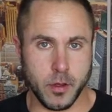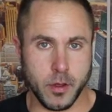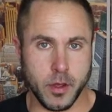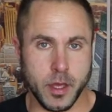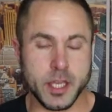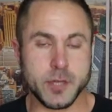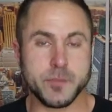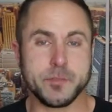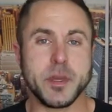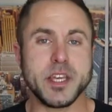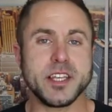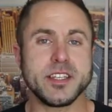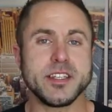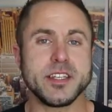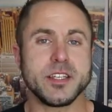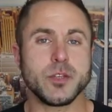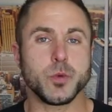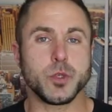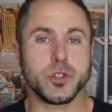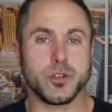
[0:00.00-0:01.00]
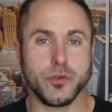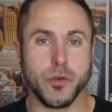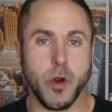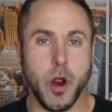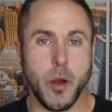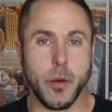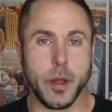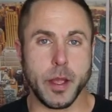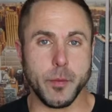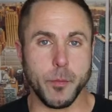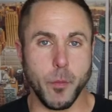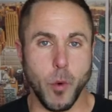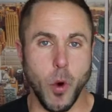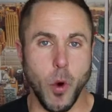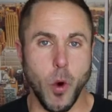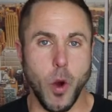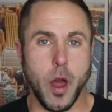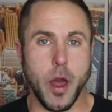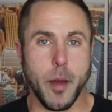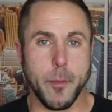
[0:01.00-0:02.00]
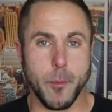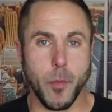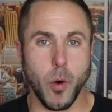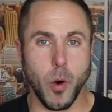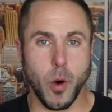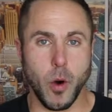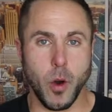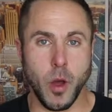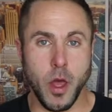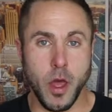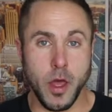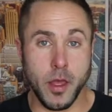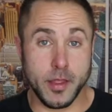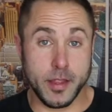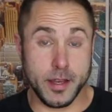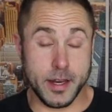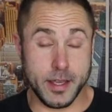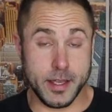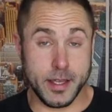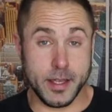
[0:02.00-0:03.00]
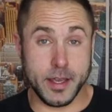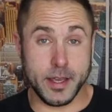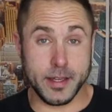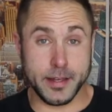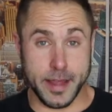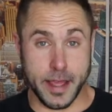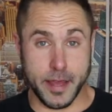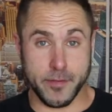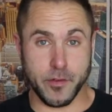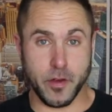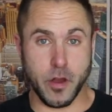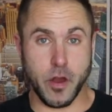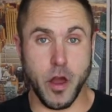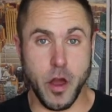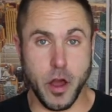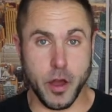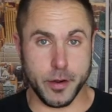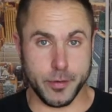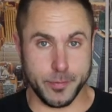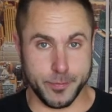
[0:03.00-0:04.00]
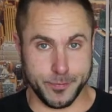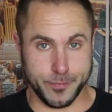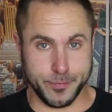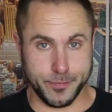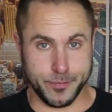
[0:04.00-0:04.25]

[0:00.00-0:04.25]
His business was growing more and more than he had ever earned.